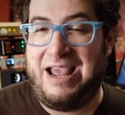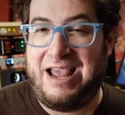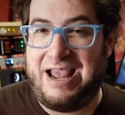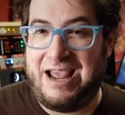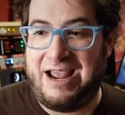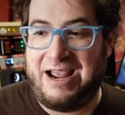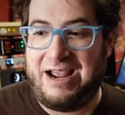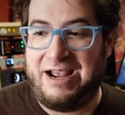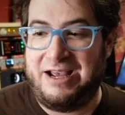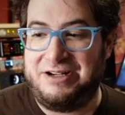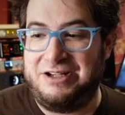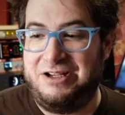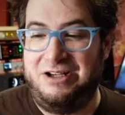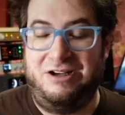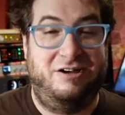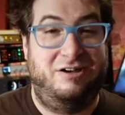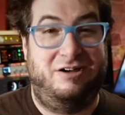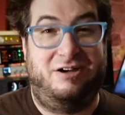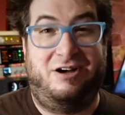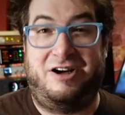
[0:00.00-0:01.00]
And
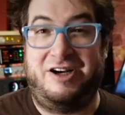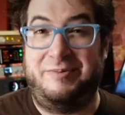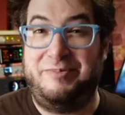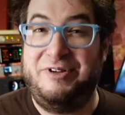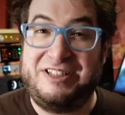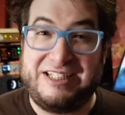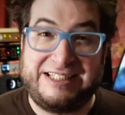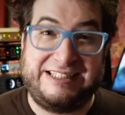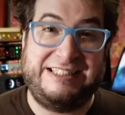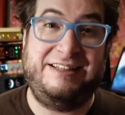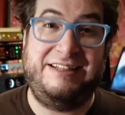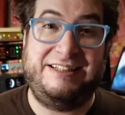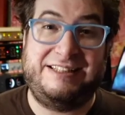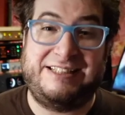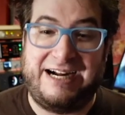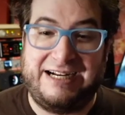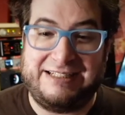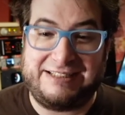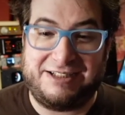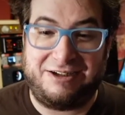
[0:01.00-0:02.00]
on a music
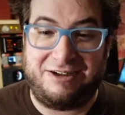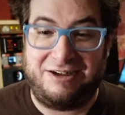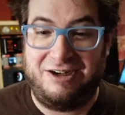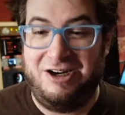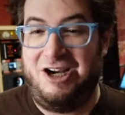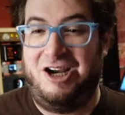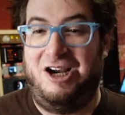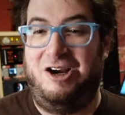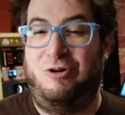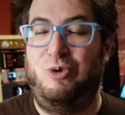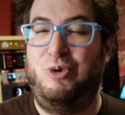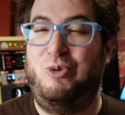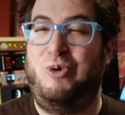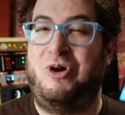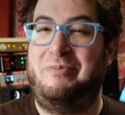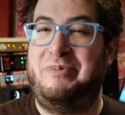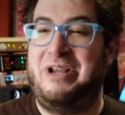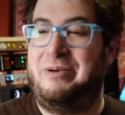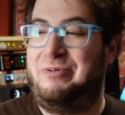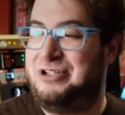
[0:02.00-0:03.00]
synthesizer, we
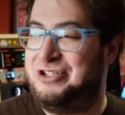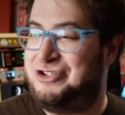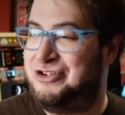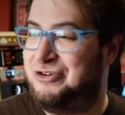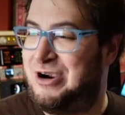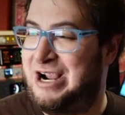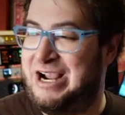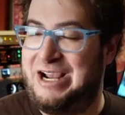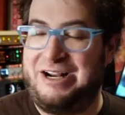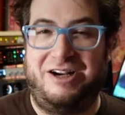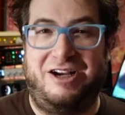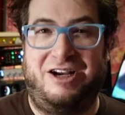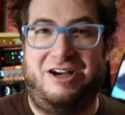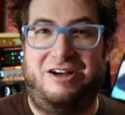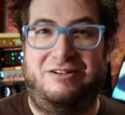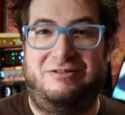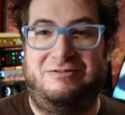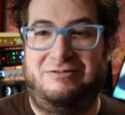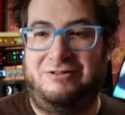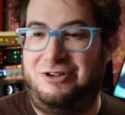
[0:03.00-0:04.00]
want to be able to try and
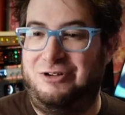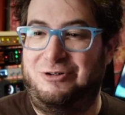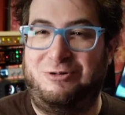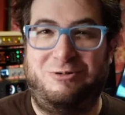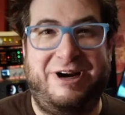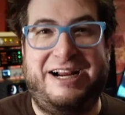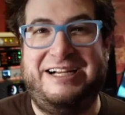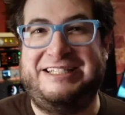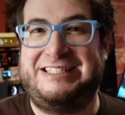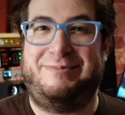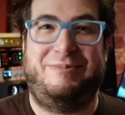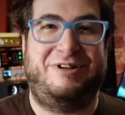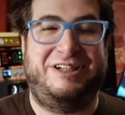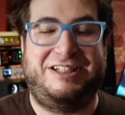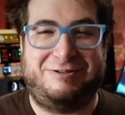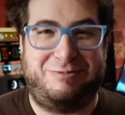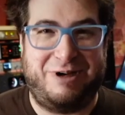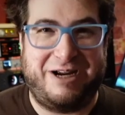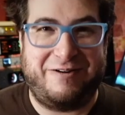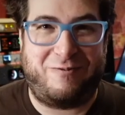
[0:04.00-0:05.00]
create some of
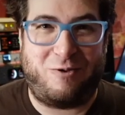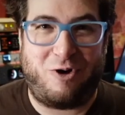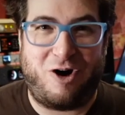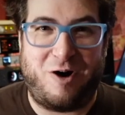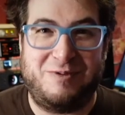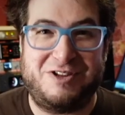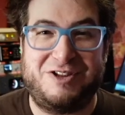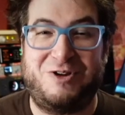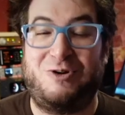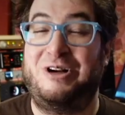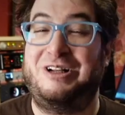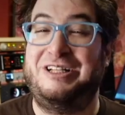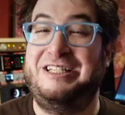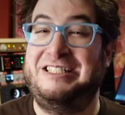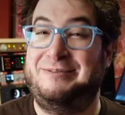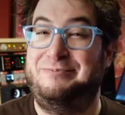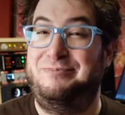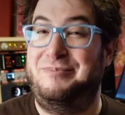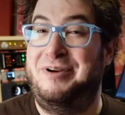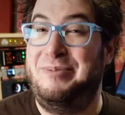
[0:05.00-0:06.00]
these waveforms, or at
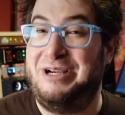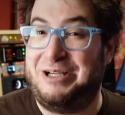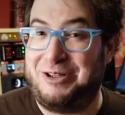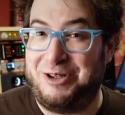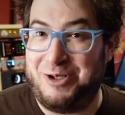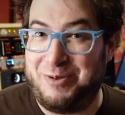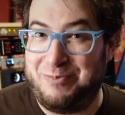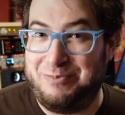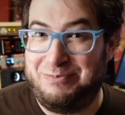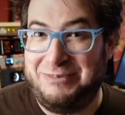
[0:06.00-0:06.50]
least mimic them.